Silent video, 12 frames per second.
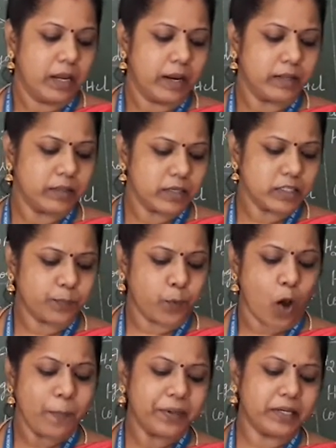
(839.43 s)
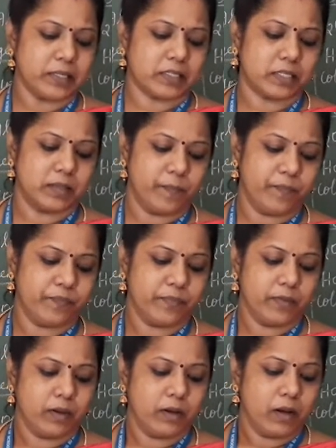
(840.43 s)
And these properties,
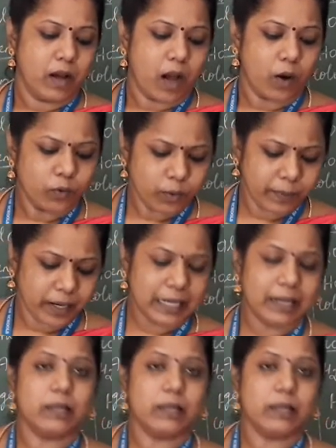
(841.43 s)
how to be